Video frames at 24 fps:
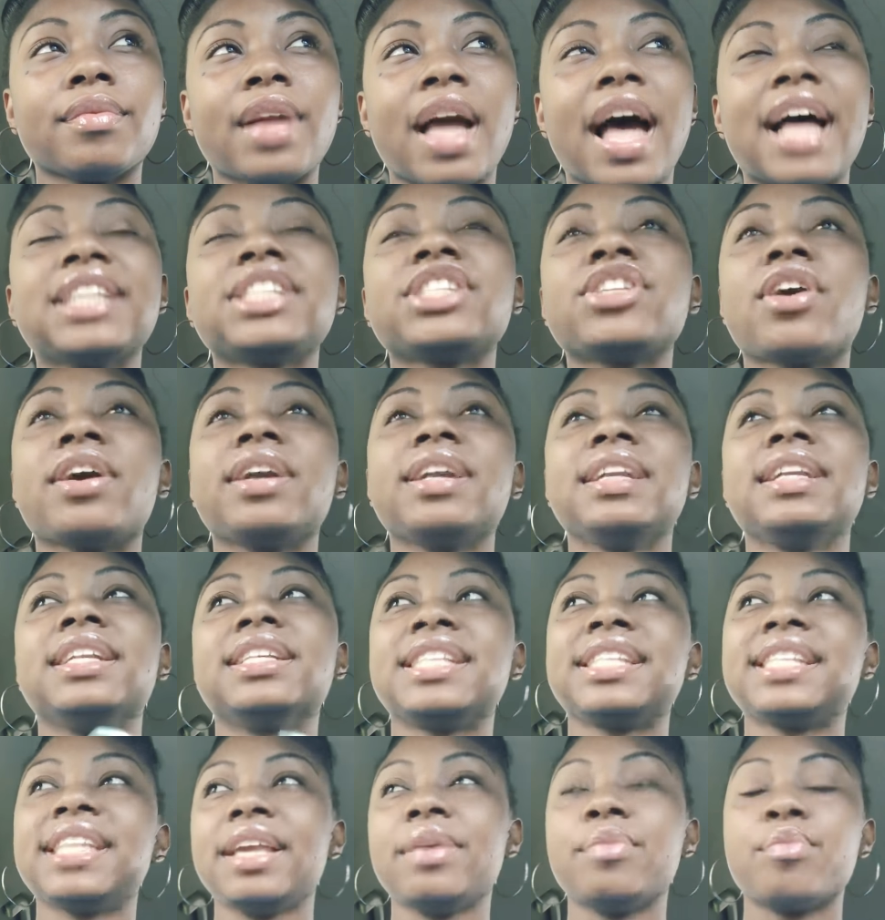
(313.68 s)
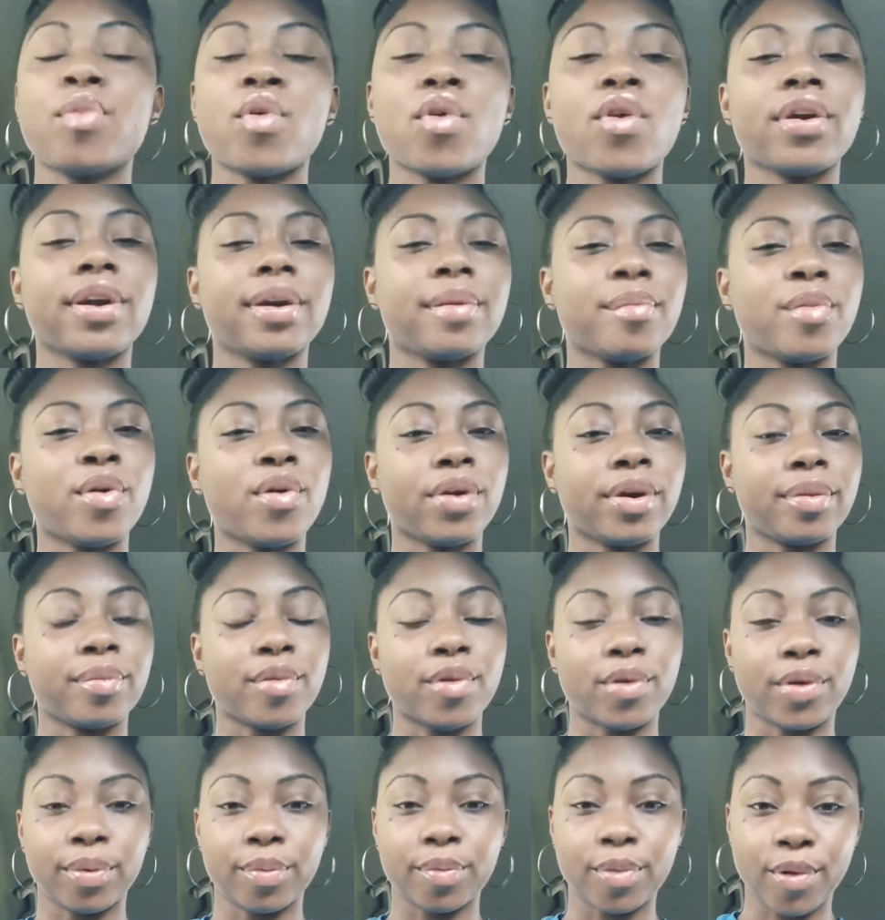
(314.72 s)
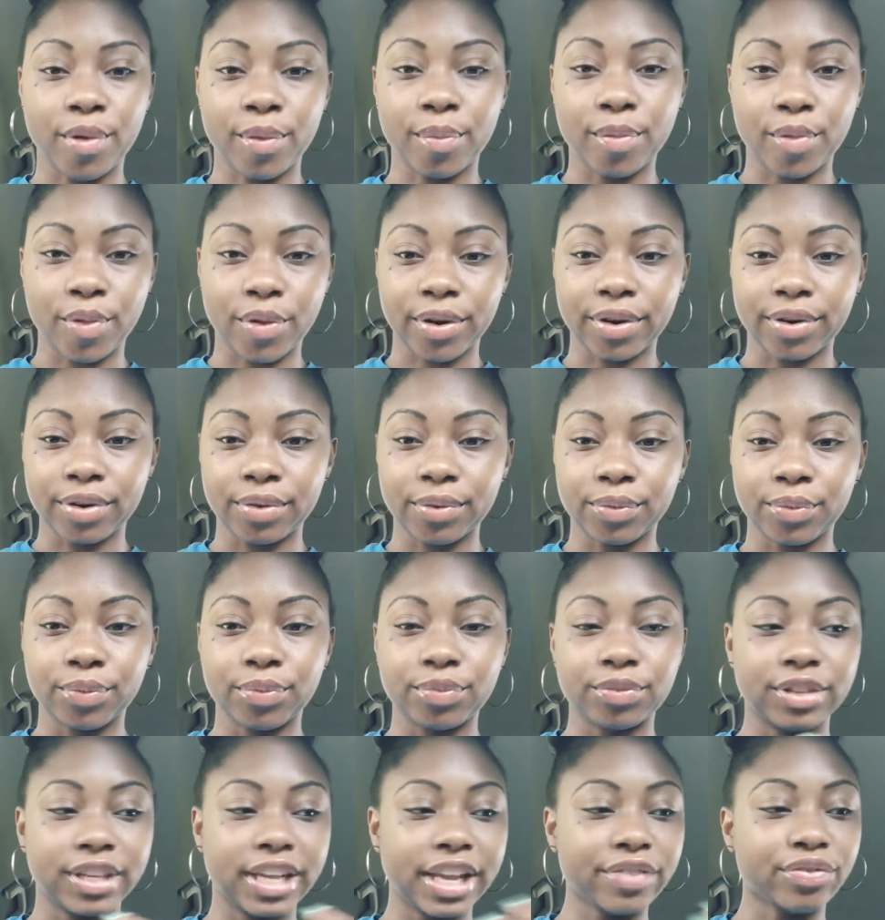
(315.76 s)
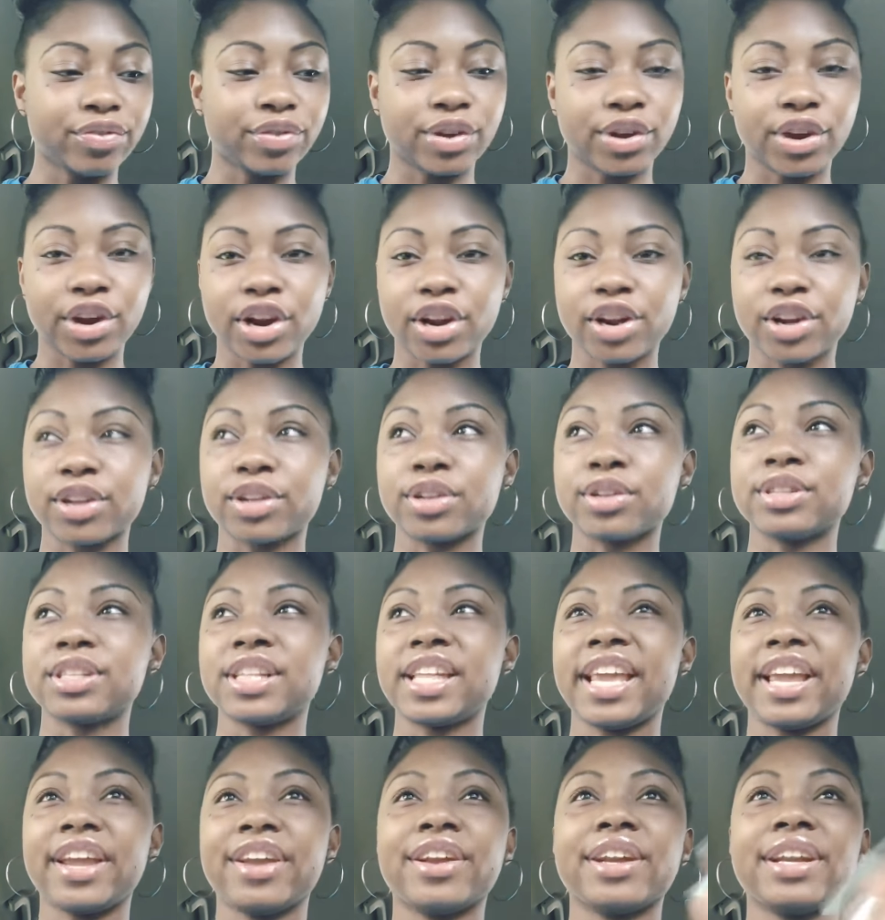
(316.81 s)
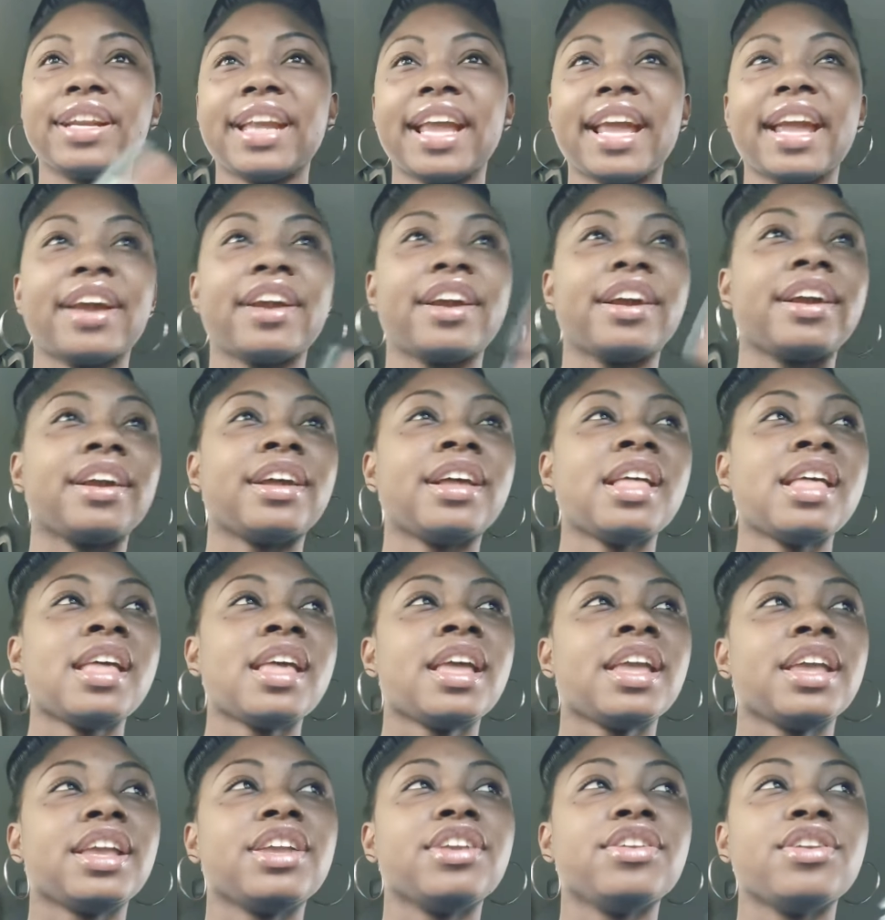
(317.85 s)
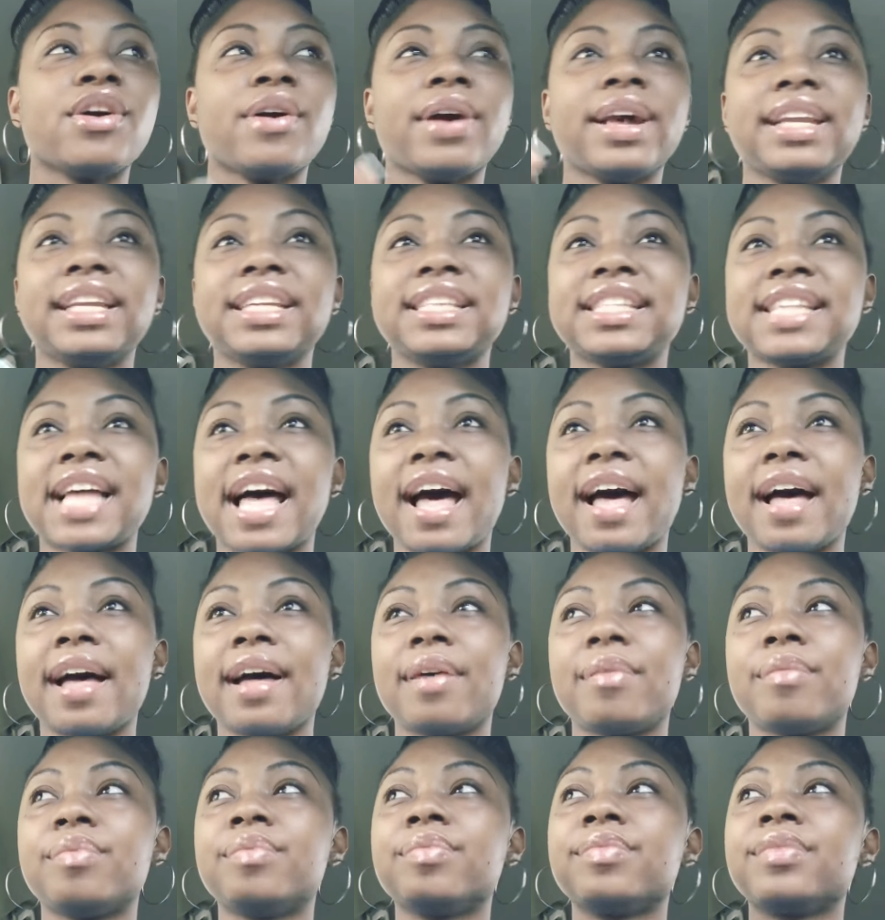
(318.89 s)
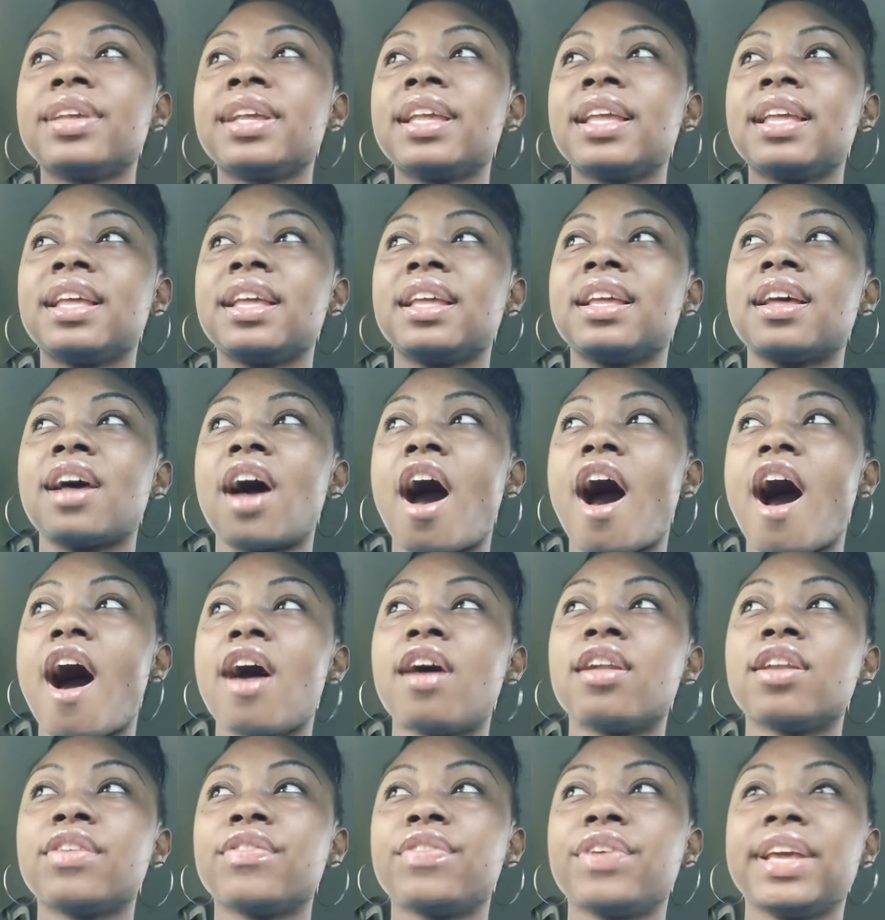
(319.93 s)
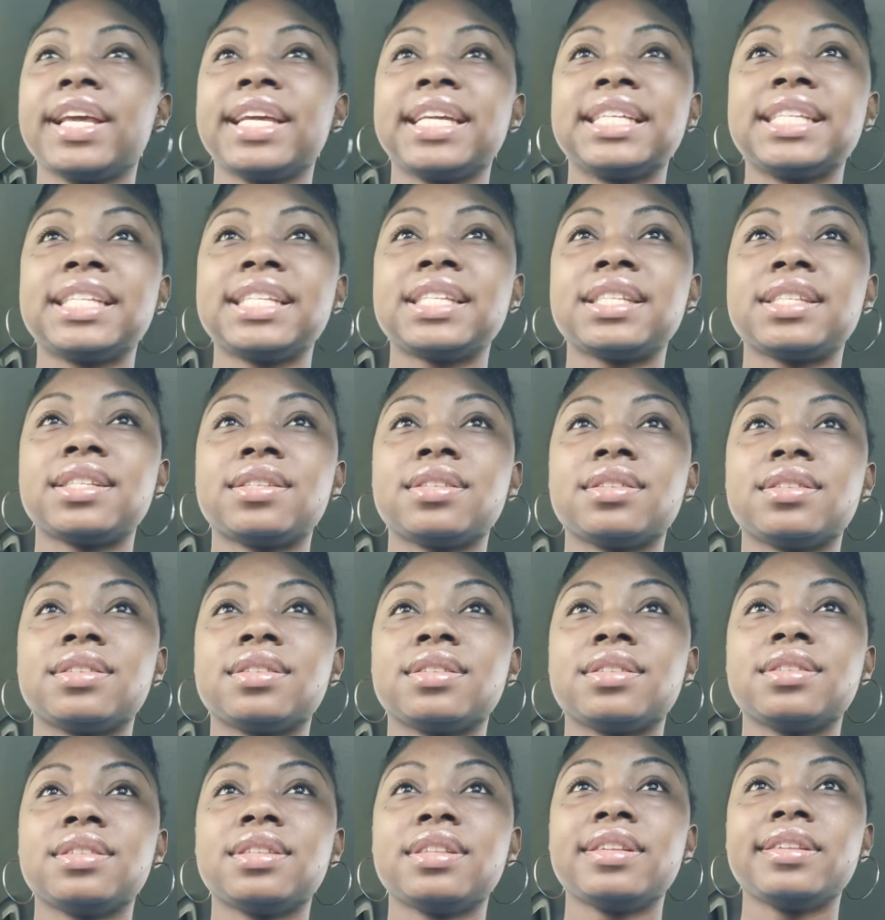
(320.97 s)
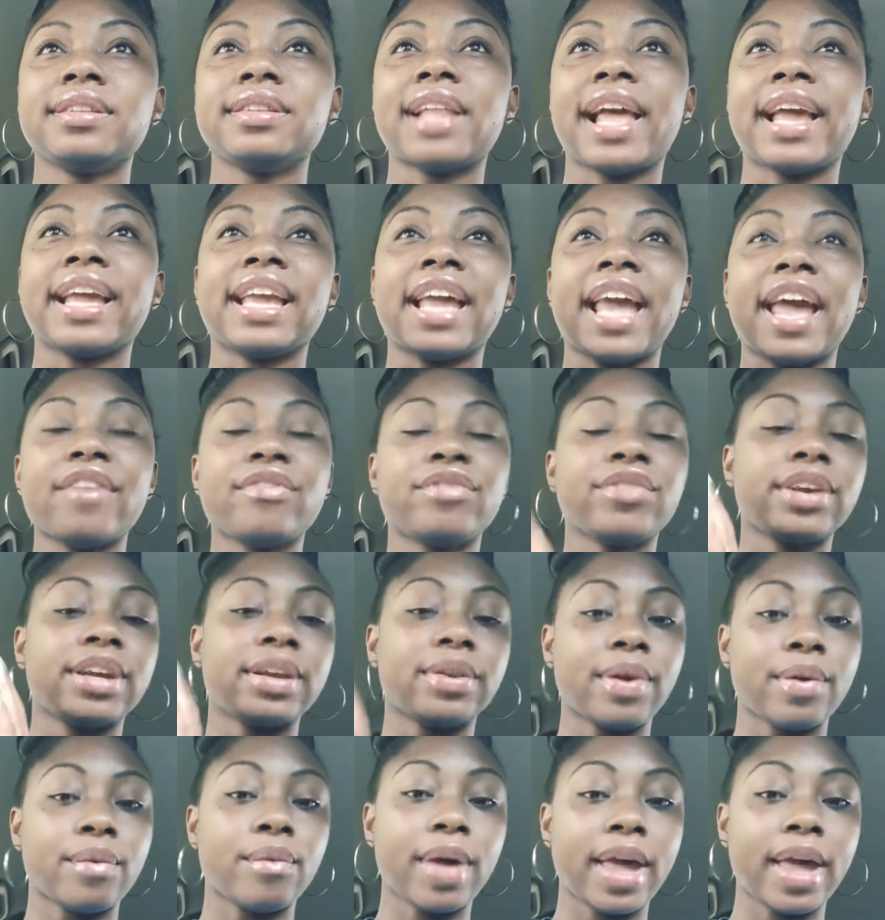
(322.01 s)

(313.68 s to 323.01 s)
I started to see more and more different girls here and there. You know, at the time, all of his, like, every